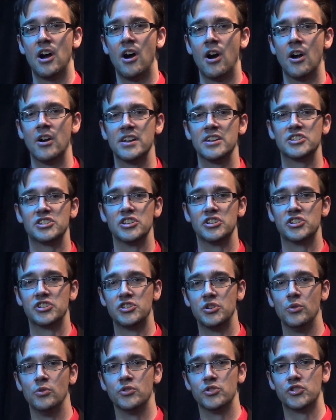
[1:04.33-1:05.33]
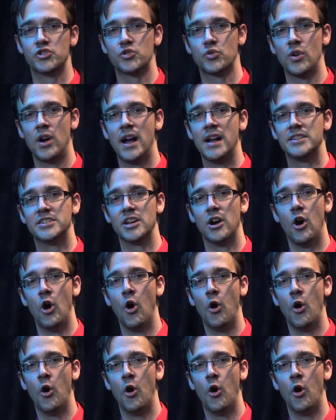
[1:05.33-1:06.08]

hard as the students tried to